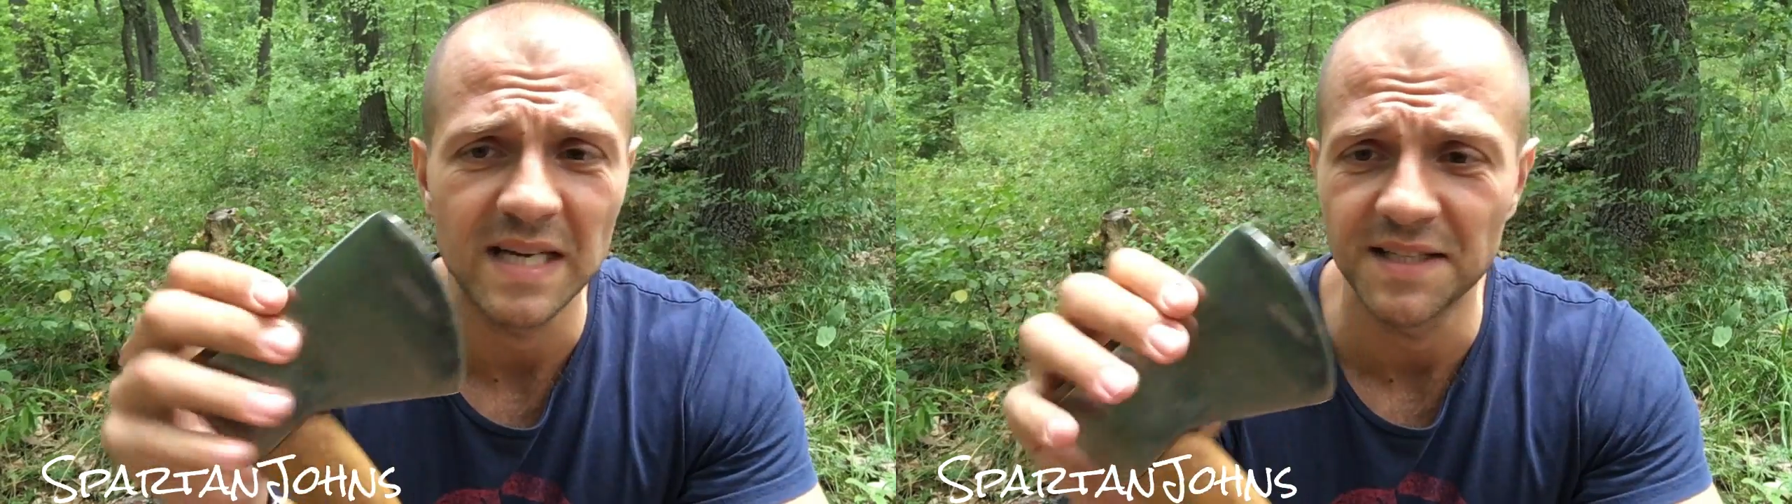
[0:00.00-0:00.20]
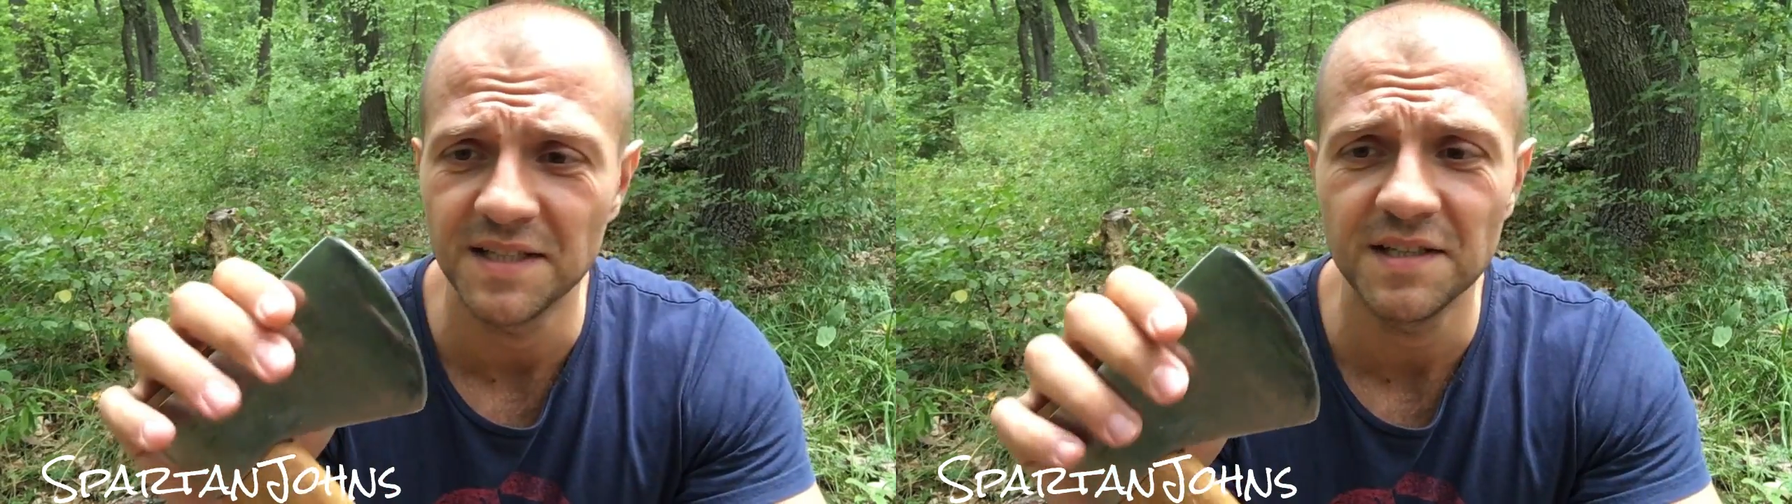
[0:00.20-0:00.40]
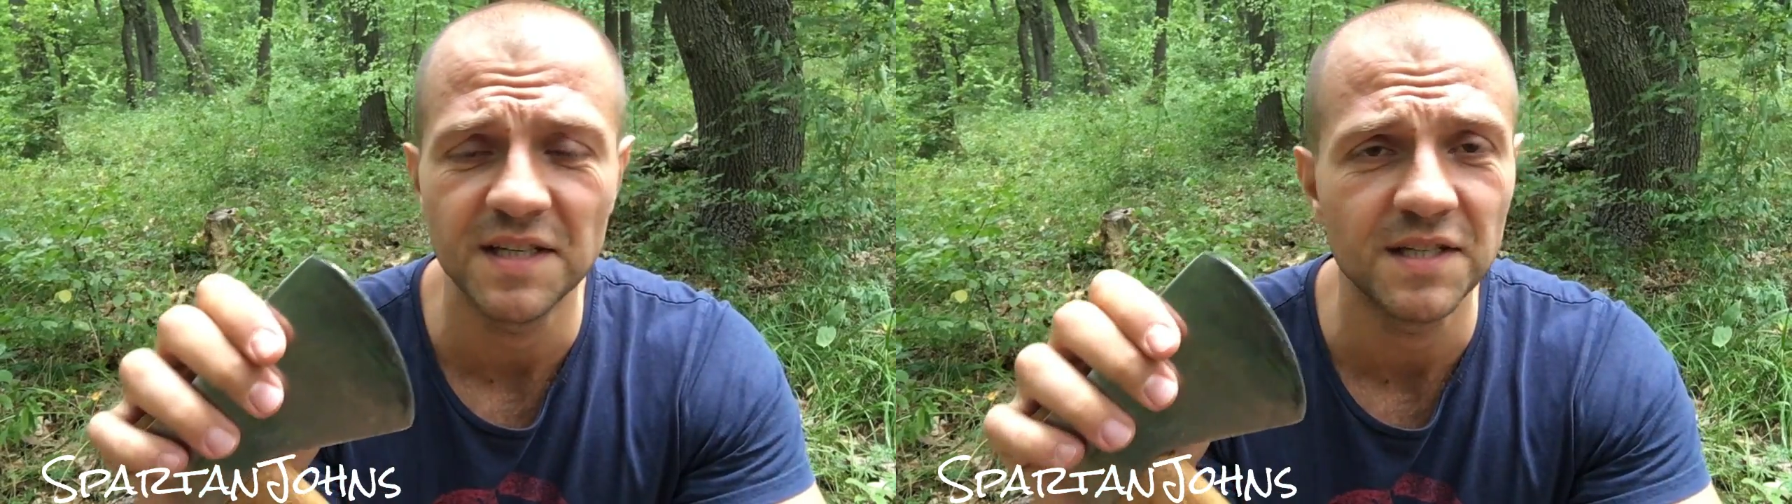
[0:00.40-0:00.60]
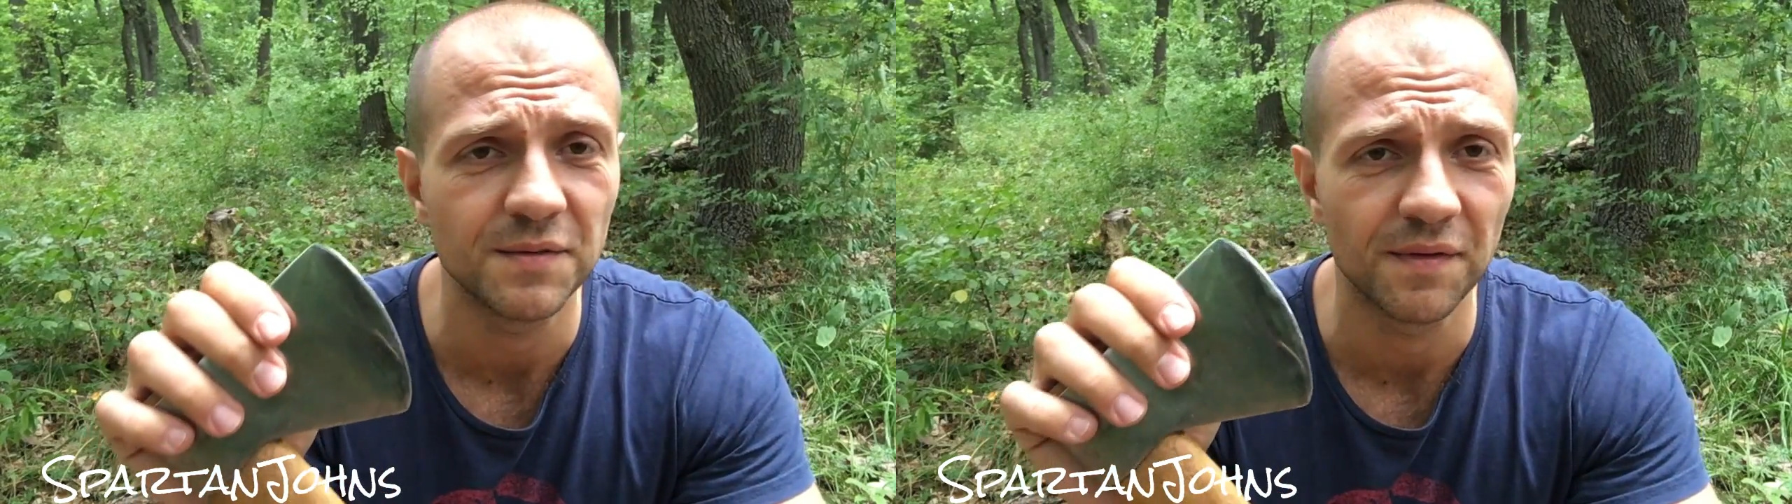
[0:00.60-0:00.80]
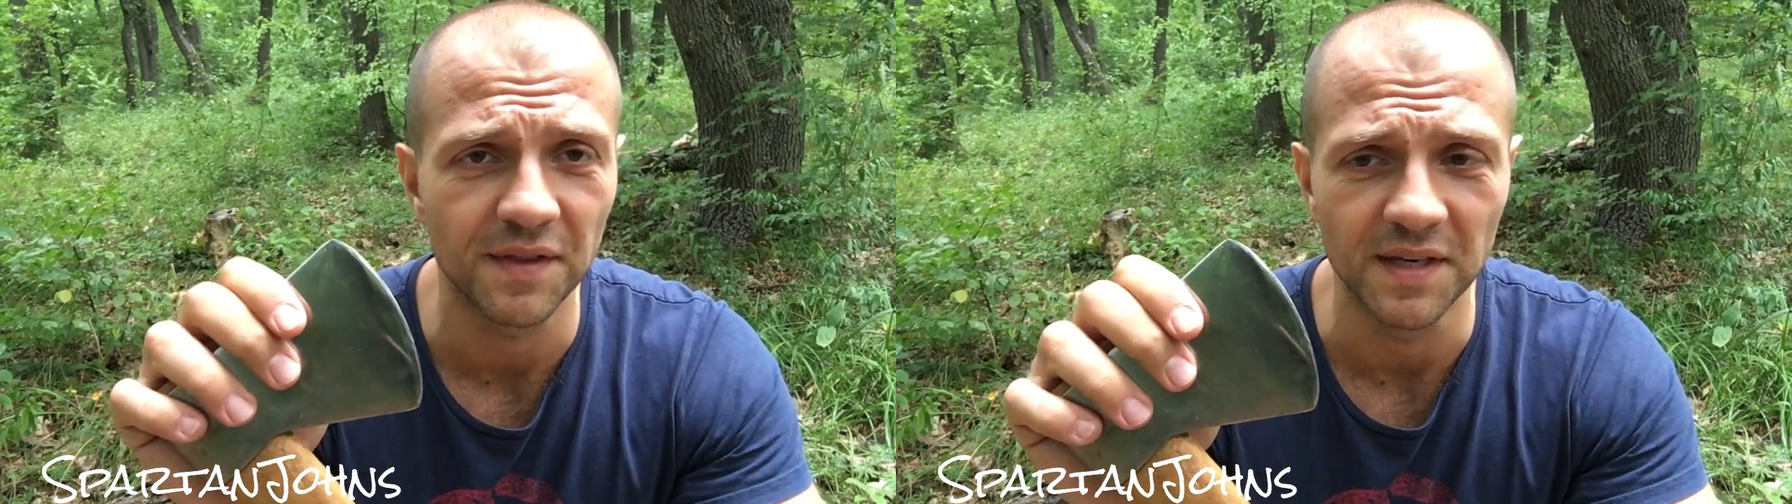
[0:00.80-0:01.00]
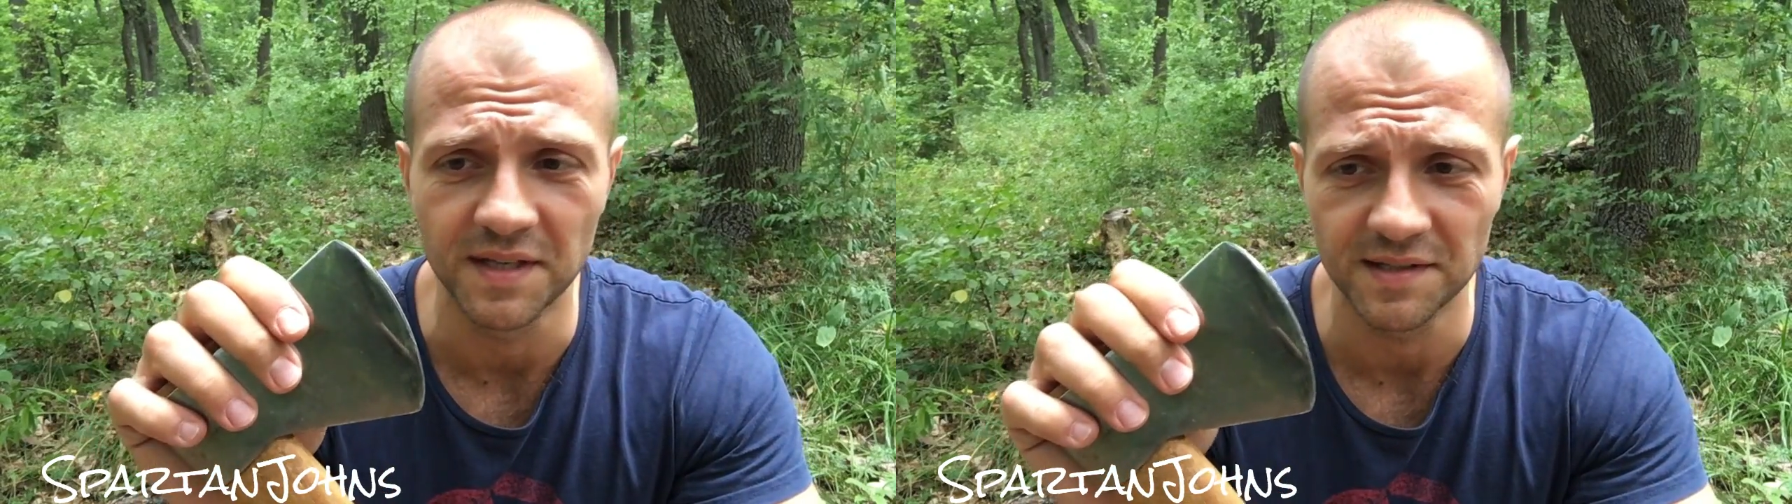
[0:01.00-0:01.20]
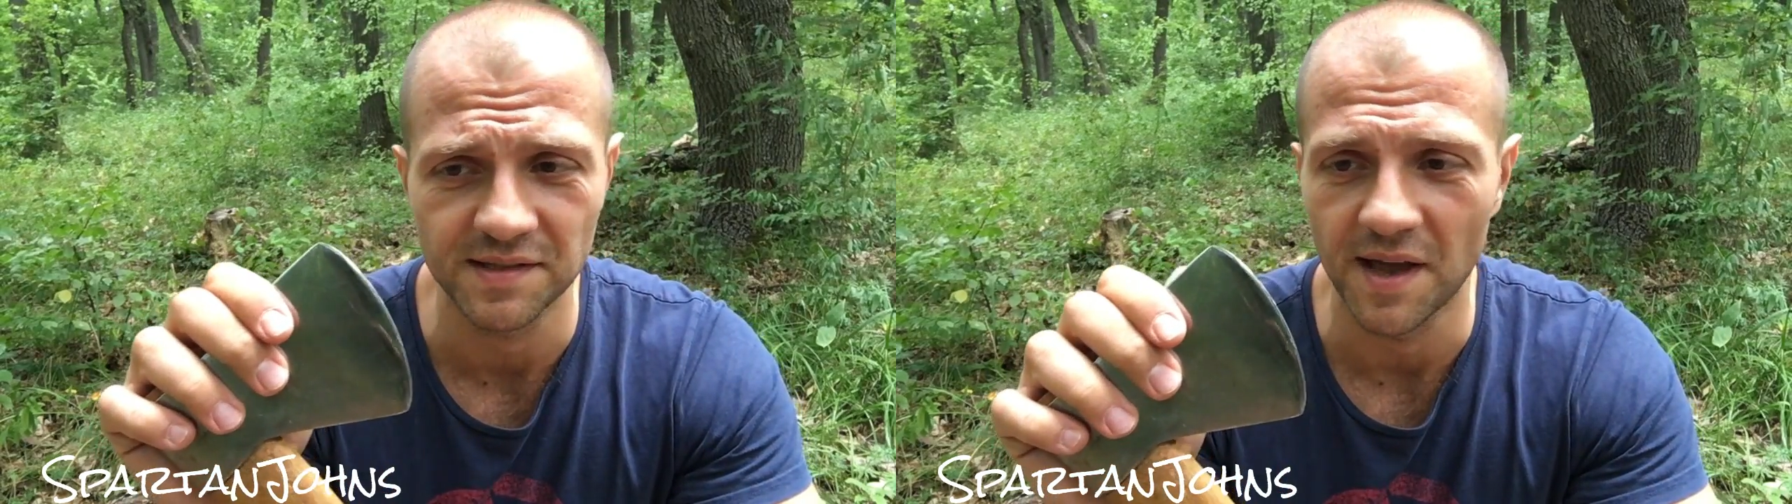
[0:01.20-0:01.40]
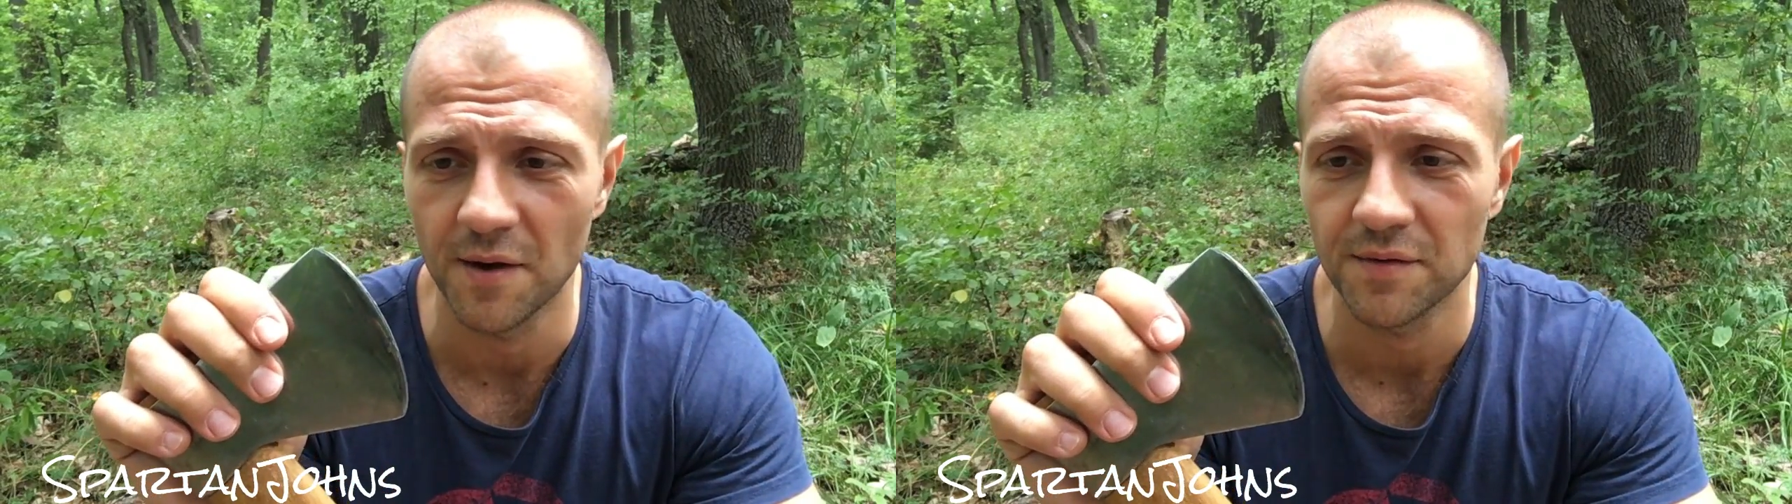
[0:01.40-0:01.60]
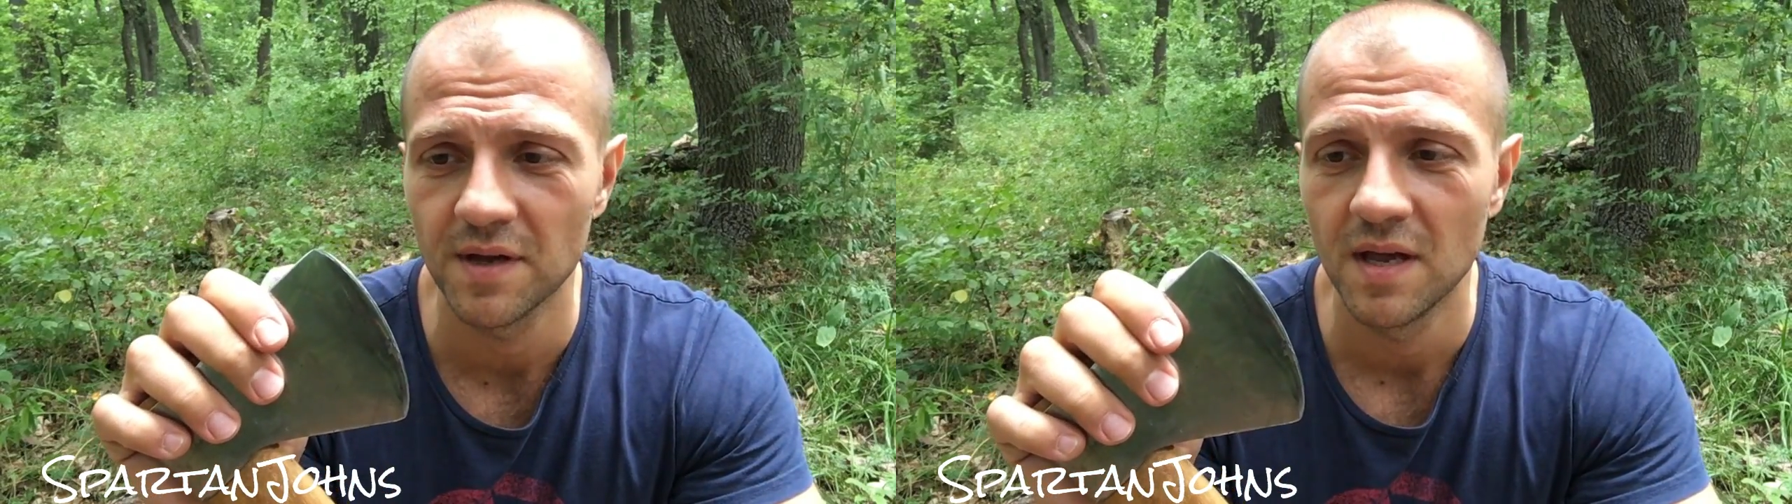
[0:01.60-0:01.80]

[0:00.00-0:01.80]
I didn't need to thin this out,